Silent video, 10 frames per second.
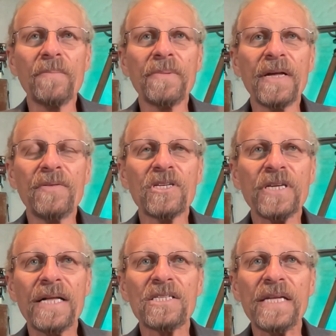In the
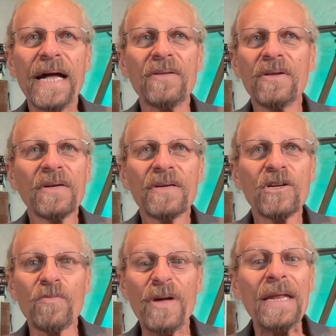sense that,
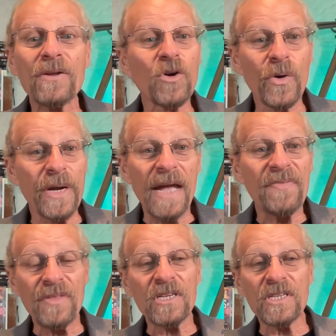they didn't
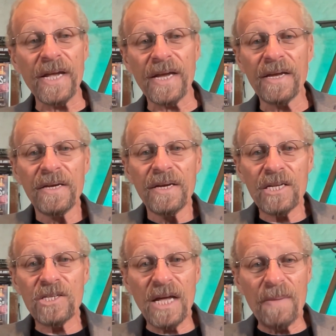create this thing.
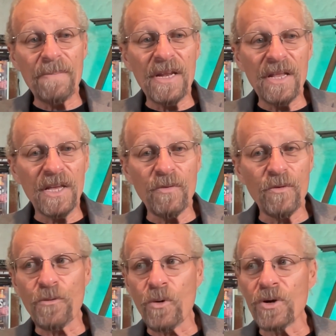It's not a medieval
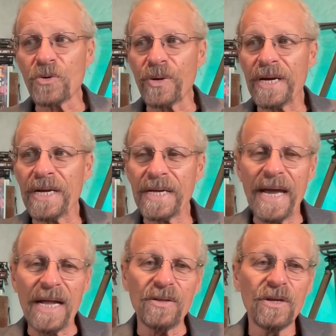forgery. And
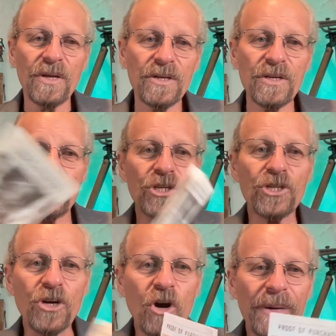again,
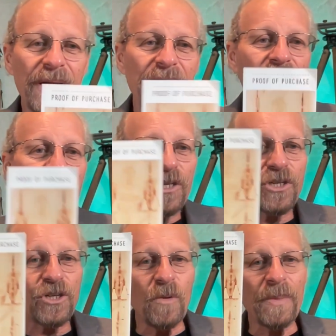just show me
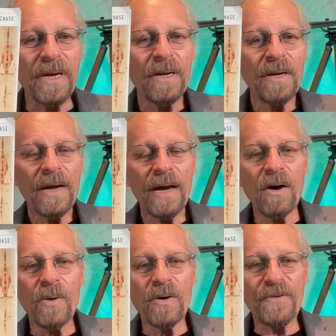
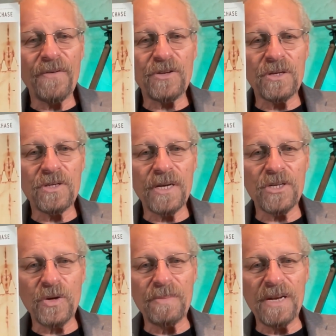how a 15th
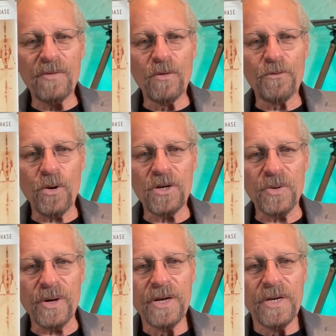century medieval
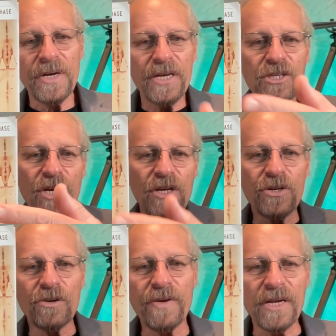forger is going to
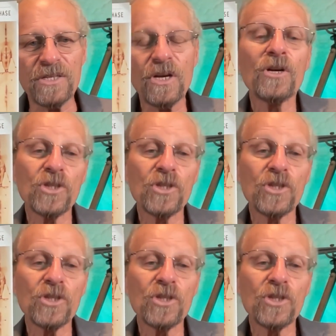do this.